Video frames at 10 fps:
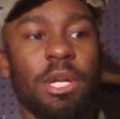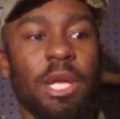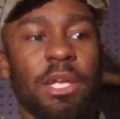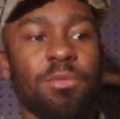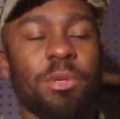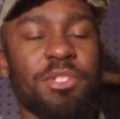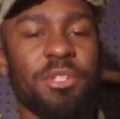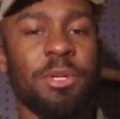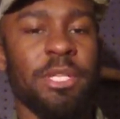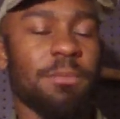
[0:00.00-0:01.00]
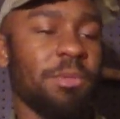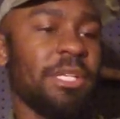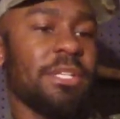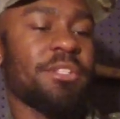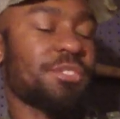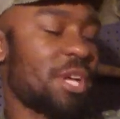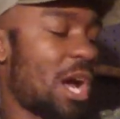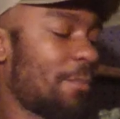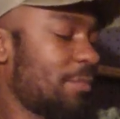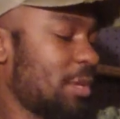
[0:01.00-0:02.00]
and you want to you want to get the bleeding to
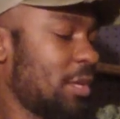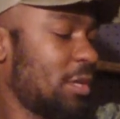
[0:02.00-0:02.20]
stop.